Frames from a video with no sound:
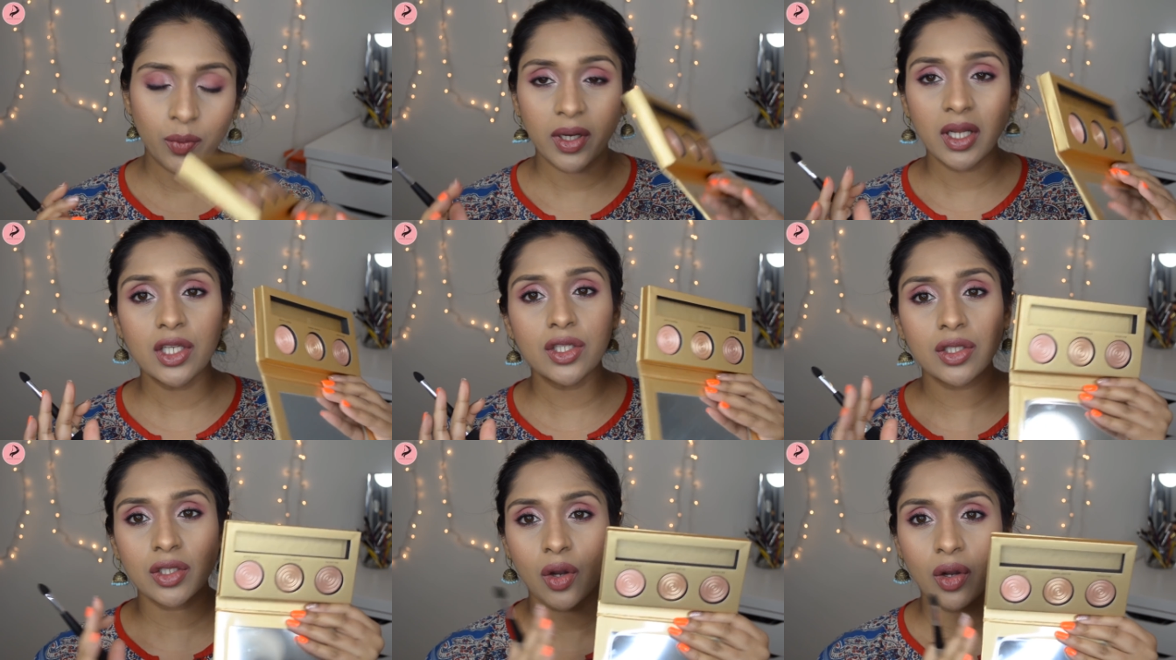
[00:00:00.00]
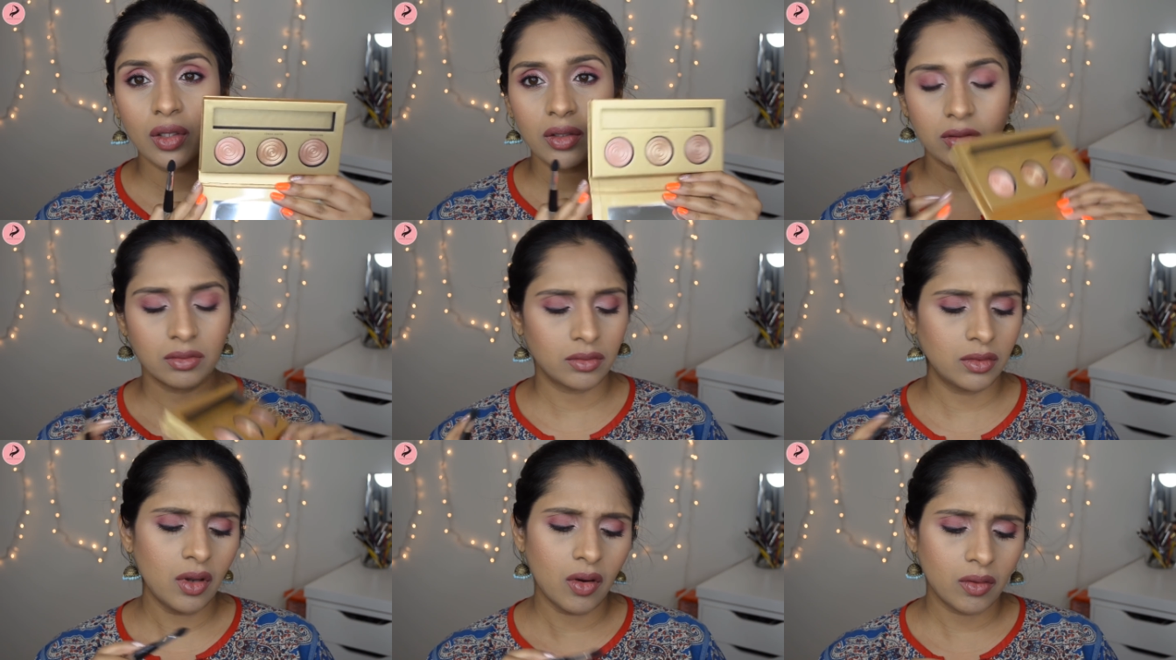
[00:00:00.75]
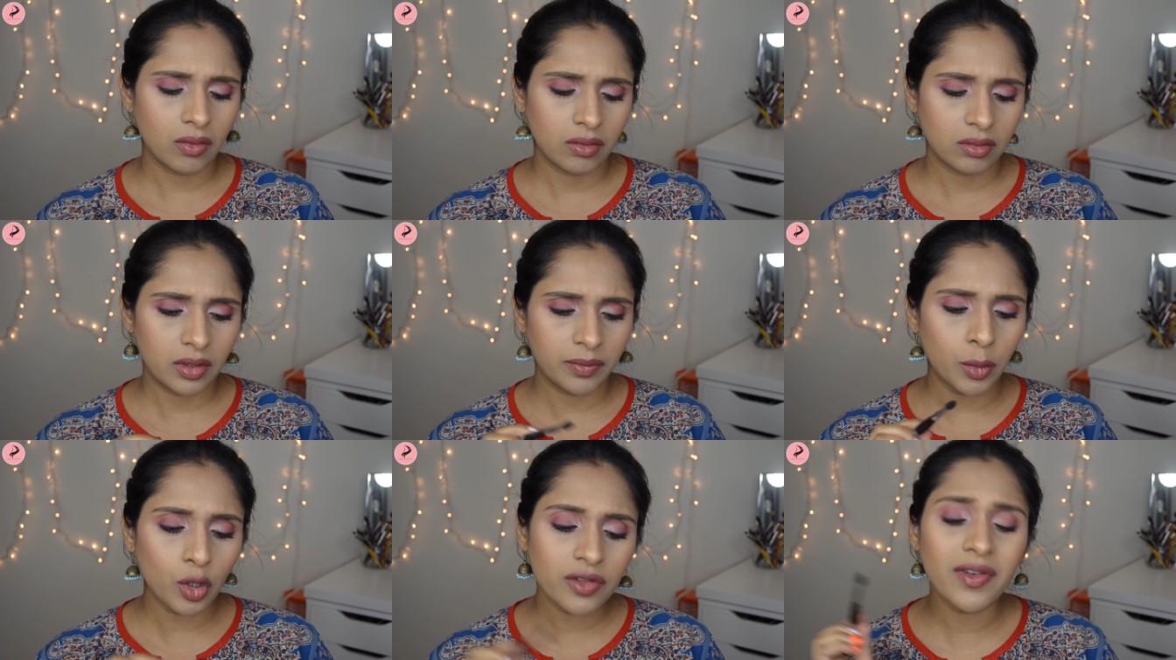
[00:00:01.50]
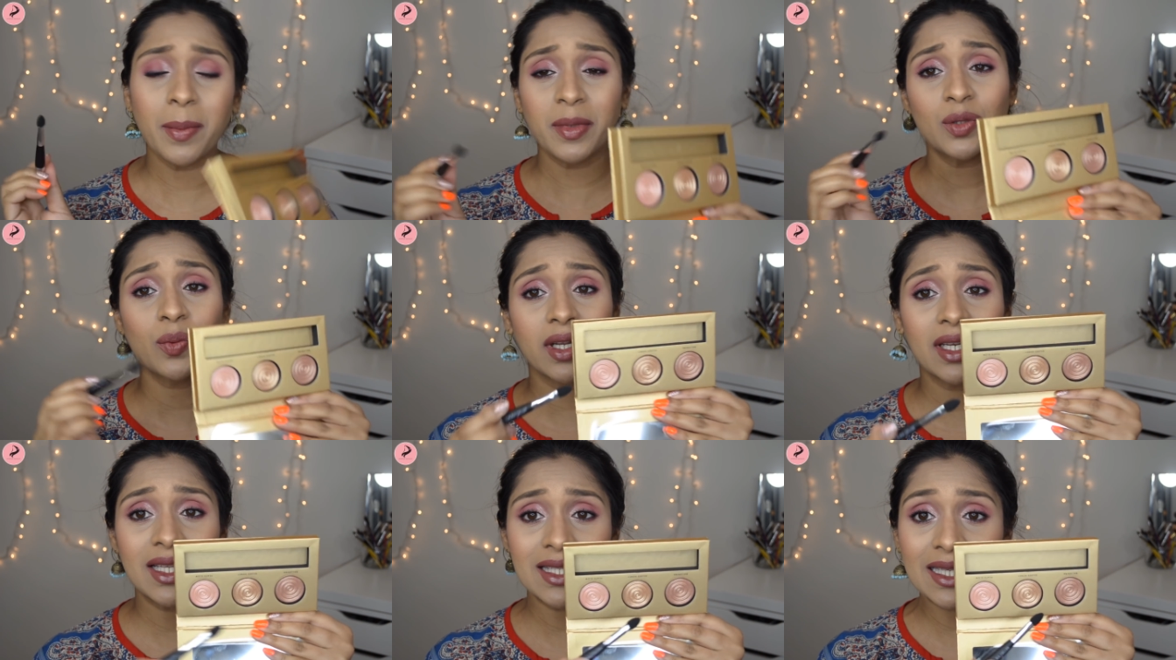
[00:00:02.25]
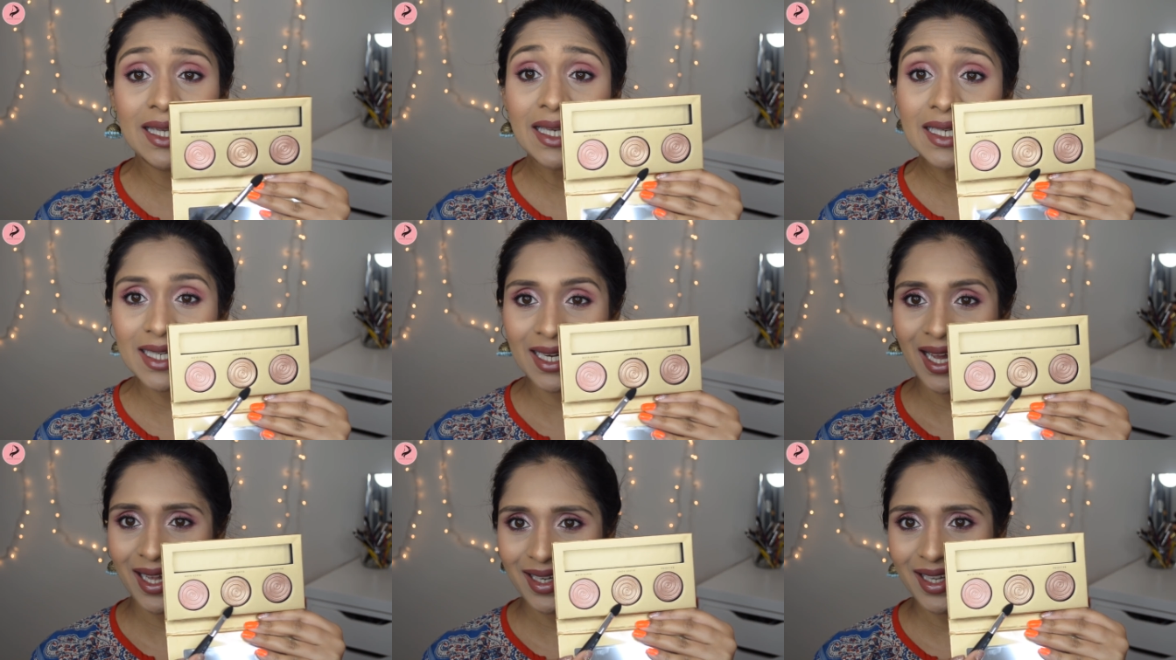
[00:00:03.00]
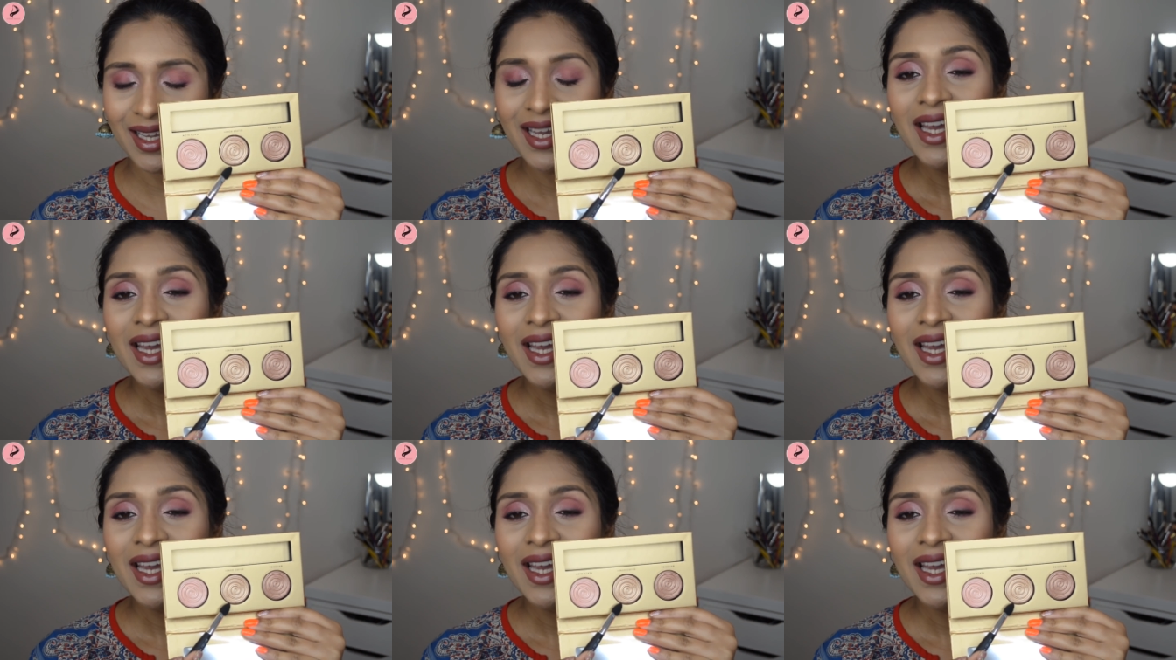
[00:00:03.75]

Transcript: When I saw, no, the most famous one is Gilded Honey.